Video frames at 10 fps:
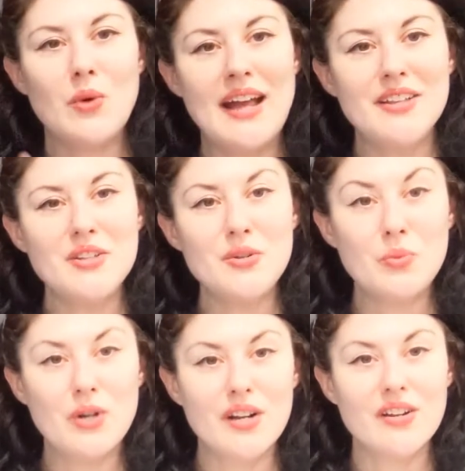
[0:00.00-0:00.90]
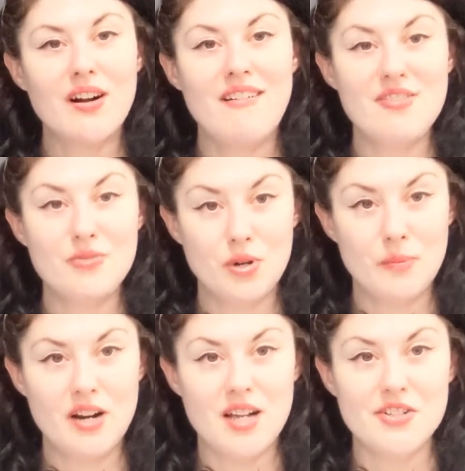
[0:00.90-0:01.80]
while you work on your
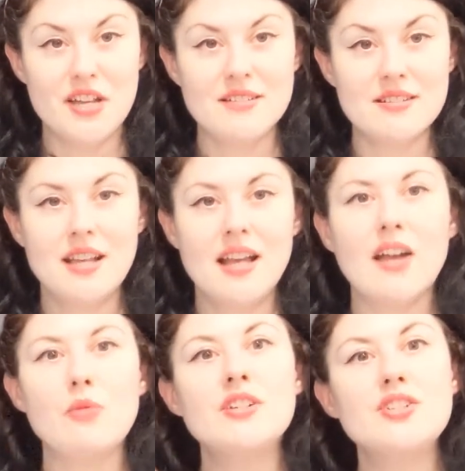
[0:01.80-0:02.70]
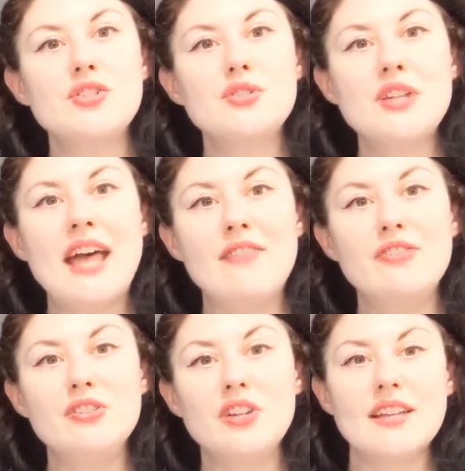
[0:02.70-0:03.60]
project, I want you to
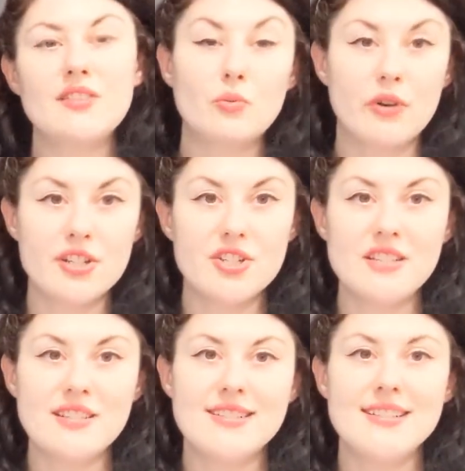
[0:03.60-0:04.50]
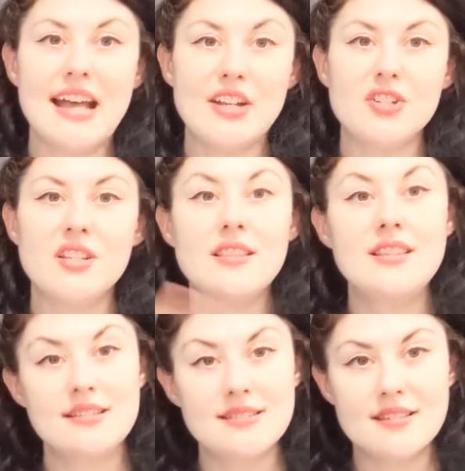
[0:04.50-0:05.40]
have a look at the worksheet that's attached to
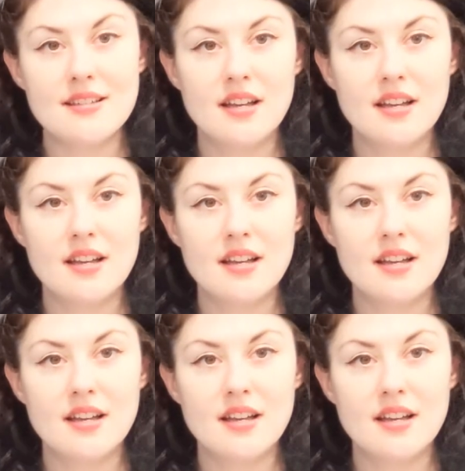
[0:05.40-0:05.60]
this,